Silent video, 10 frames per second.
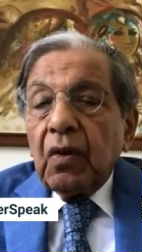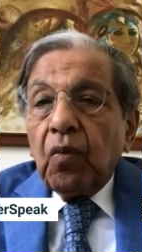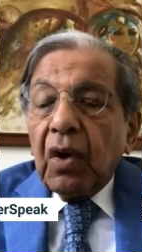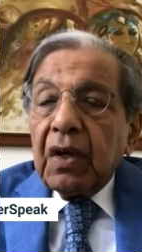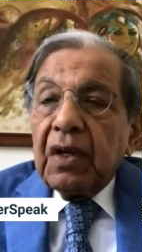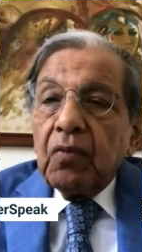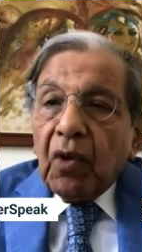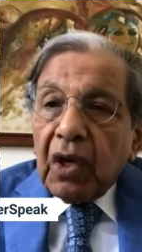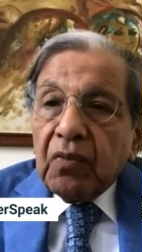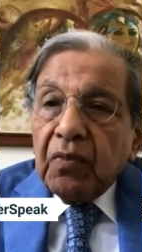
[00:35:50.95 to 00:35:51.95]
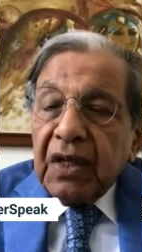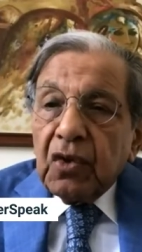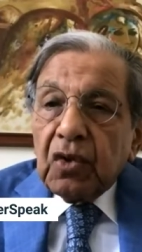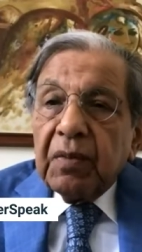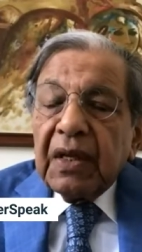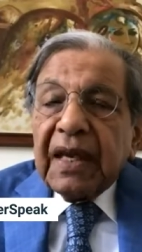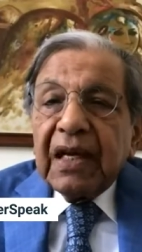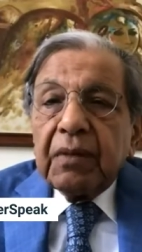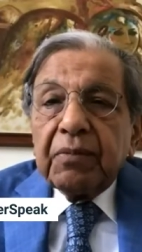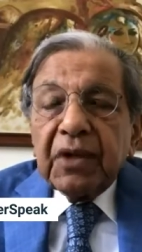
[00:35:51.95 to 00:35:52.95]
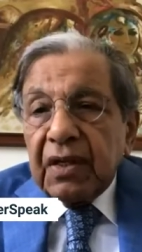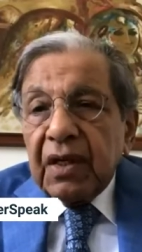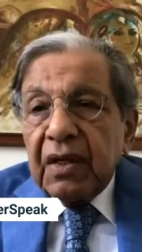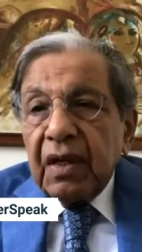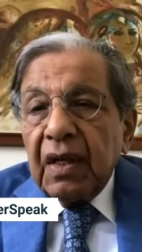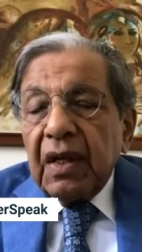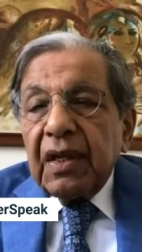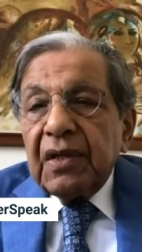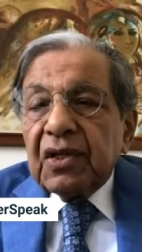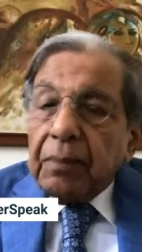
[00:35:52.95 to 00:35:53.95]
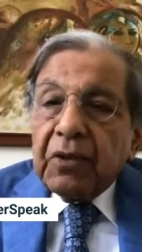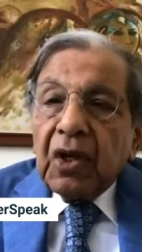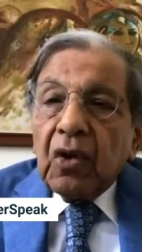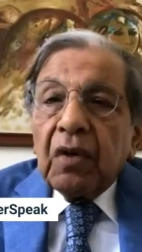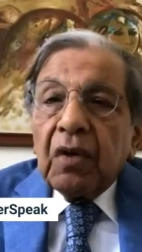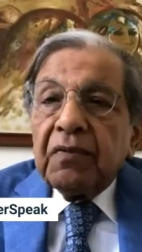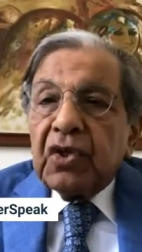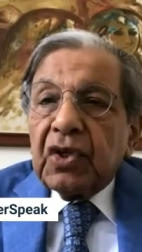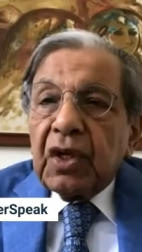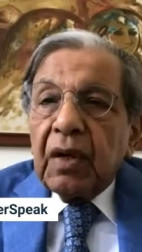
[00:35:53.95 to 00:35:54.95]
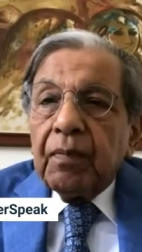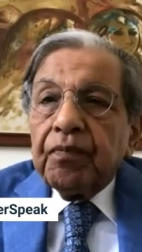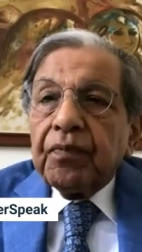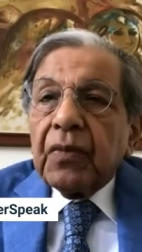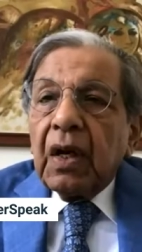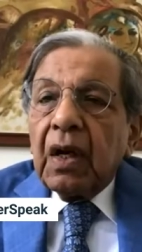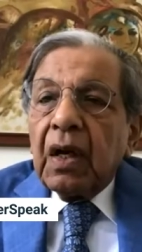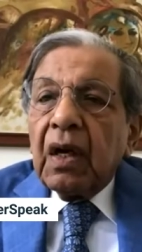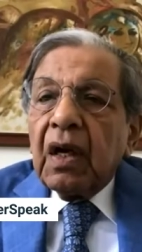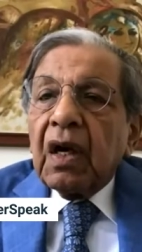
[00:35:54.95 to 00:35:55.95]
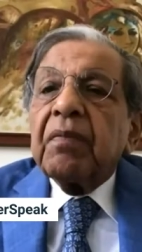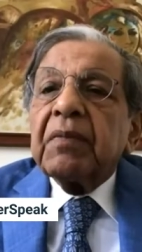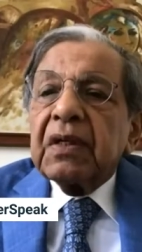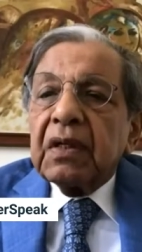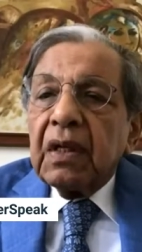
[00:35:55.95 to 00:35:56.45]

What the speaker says: In what way this will be calibrated is something on which government,